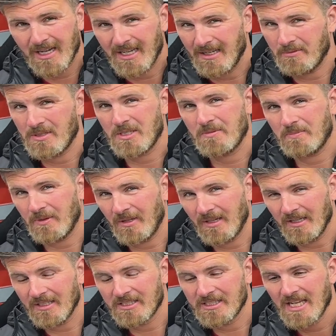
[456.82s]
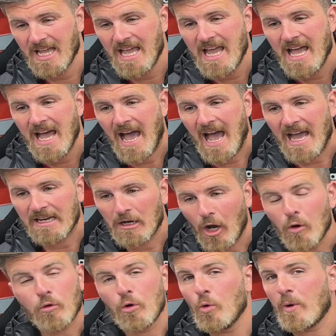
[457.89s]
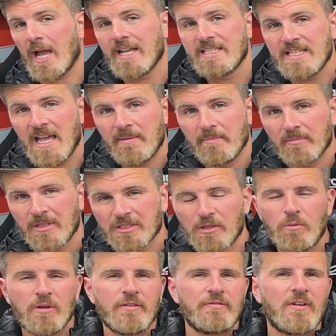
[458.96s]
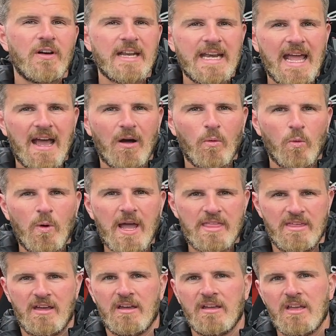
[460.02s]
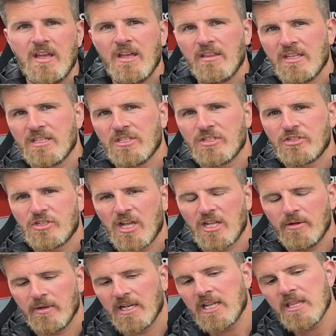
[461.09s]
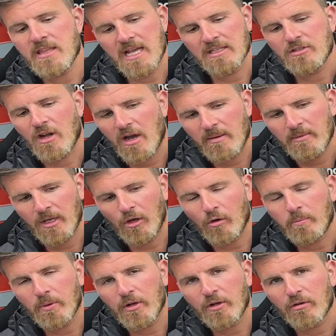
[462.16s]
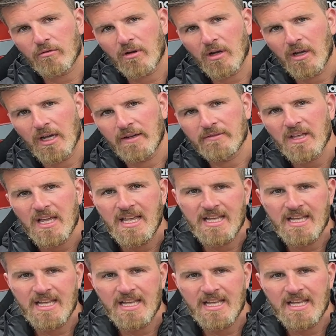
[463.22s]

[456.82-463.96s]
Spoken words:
it was spotless. And I'll call KTM because I want to find out whether this is genuine. And in that time, the logbook arrived.